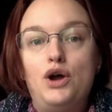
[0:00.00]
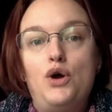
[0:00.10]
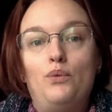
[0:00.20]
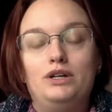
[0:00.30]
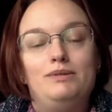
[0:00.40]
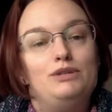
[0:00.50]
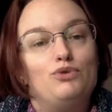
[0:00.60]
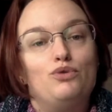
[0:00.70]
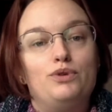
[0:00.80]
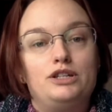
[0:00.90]
which means
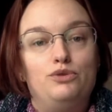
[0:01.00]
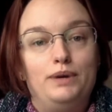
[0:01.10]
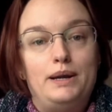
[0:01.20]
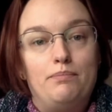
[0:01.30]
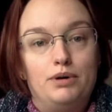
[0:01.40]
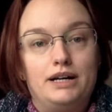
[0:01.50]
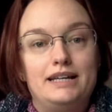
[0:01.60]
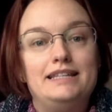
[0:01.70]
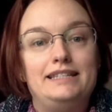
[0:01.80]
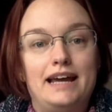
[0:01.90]
we're to read a book set